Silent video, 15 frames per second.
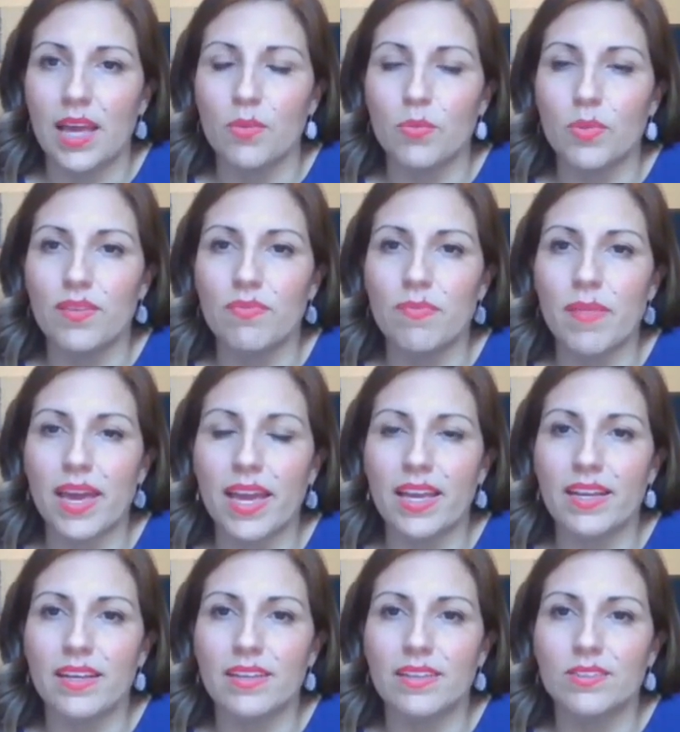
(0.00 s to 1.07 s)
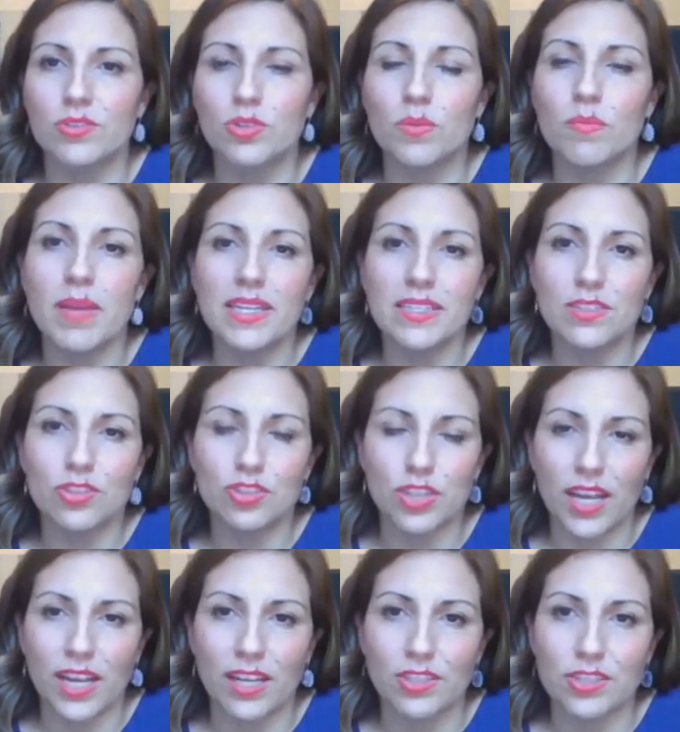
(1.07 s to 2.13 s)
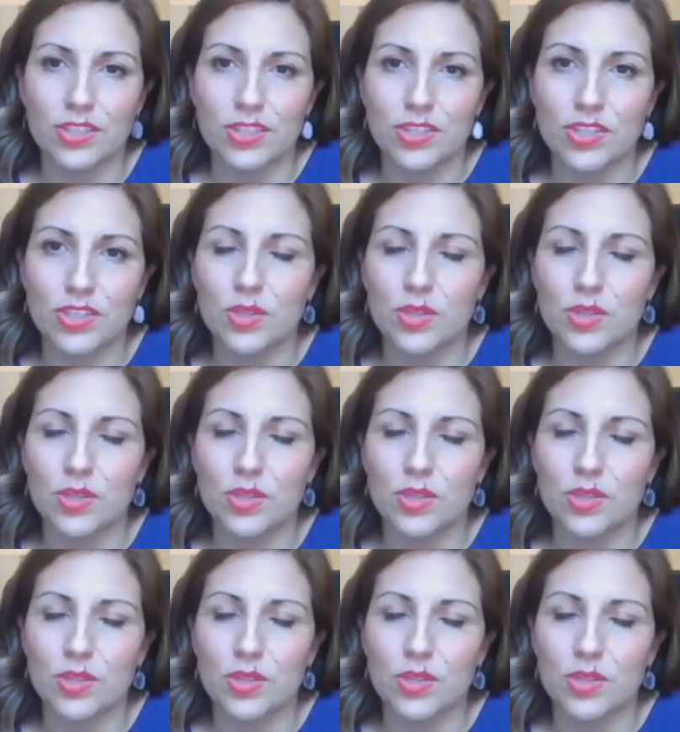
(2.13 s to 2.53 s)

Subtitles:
And we've made tremendous changes